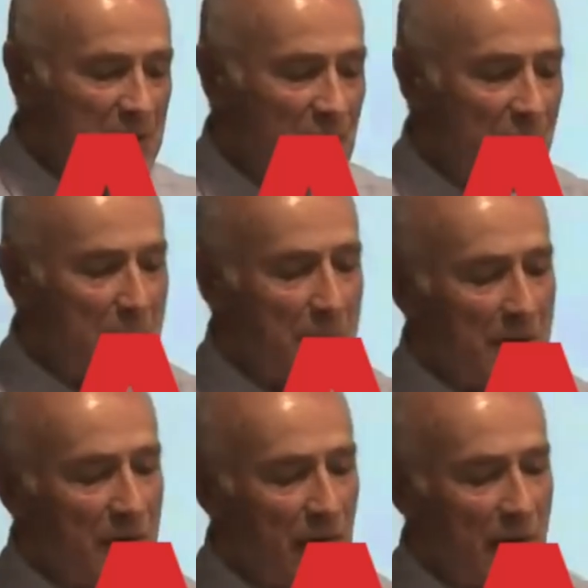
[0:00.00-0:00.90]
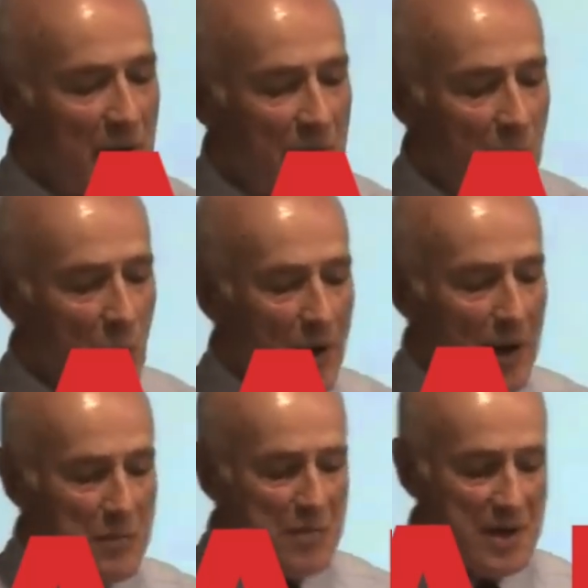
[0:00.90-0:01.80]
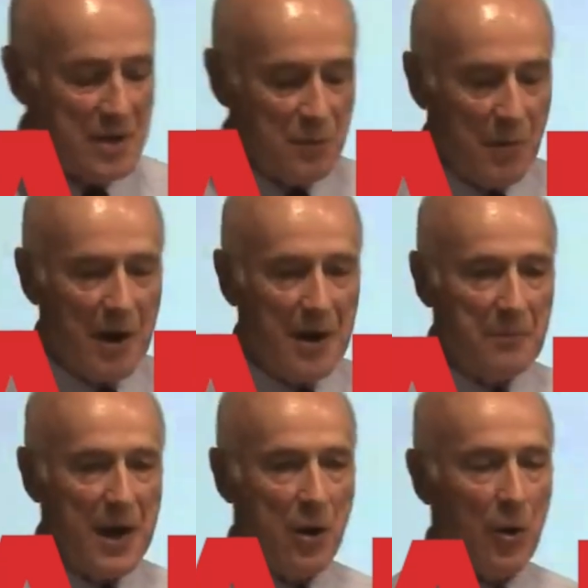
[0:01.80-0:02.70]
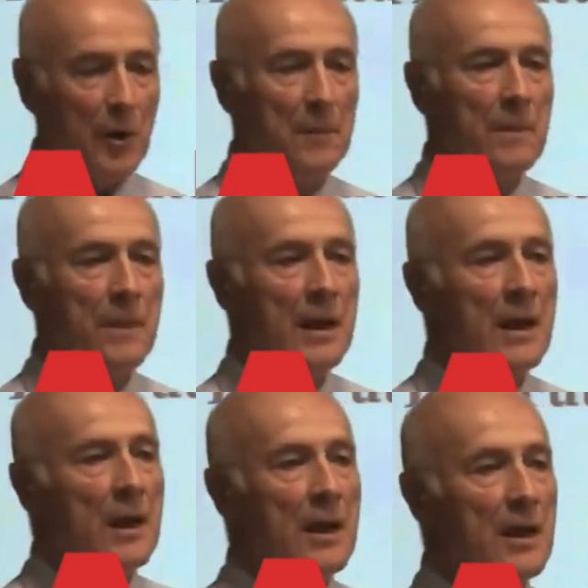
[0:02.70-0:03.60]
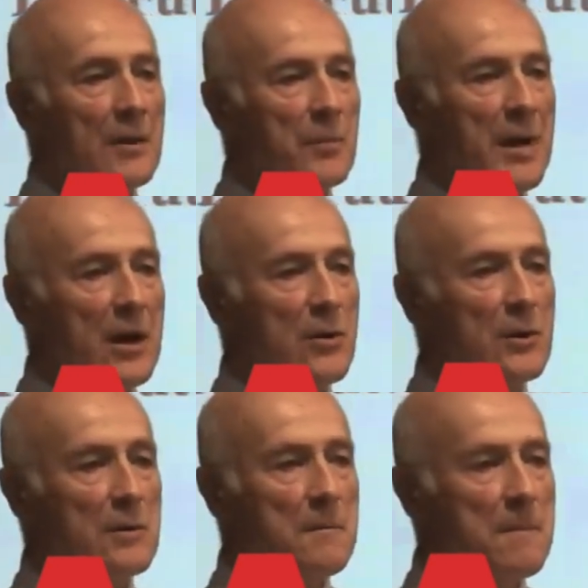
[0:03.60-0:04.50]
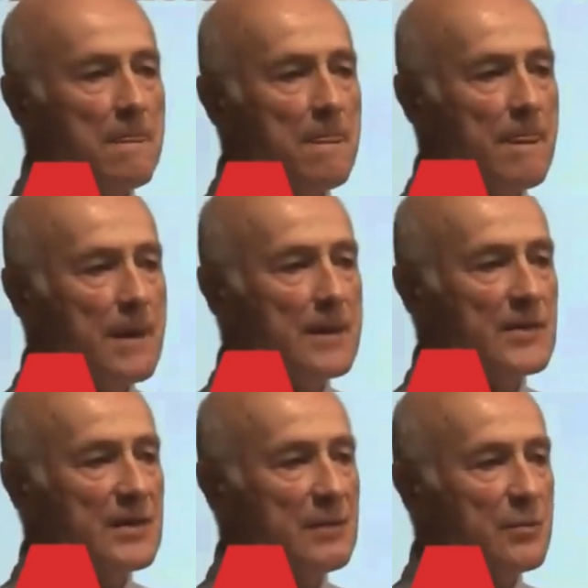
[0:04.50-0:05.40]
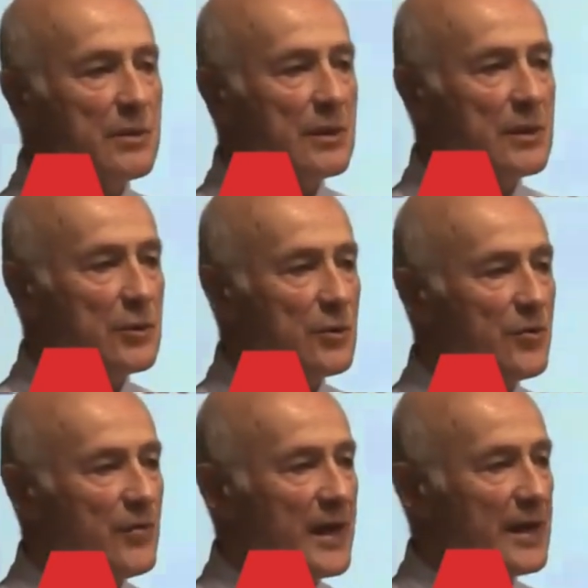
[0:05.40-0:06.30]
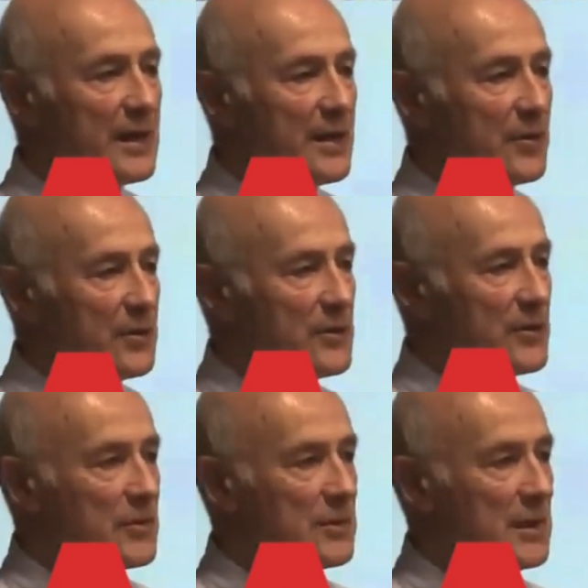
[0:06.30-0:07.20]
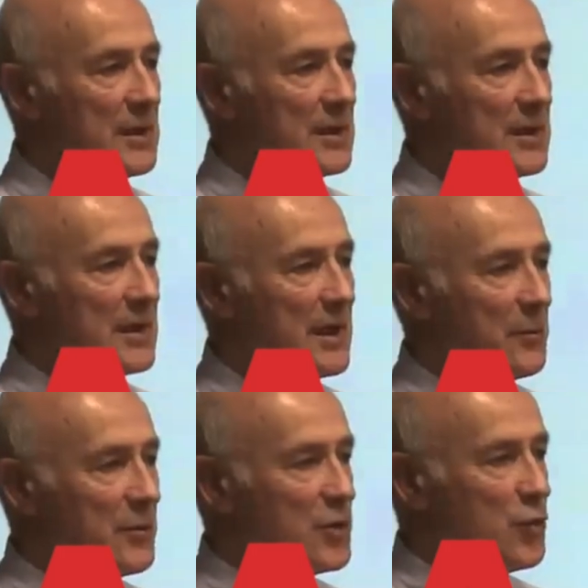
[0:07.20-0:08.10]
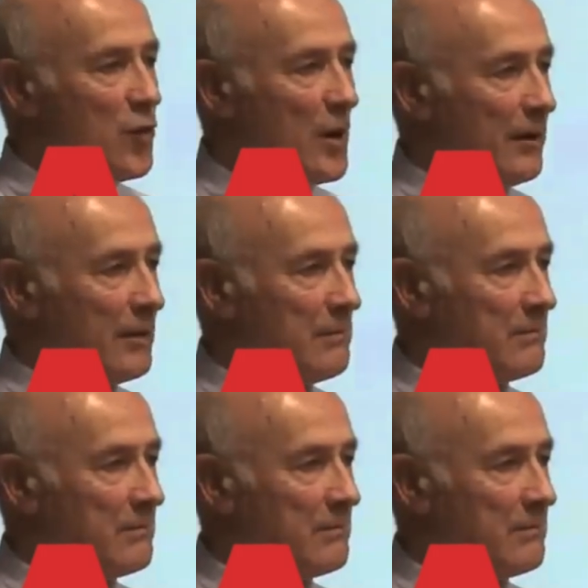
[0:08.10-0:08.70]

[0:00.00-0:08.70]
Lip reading: start by saying what I mean by power. Power is the ability to affect others to get what you want.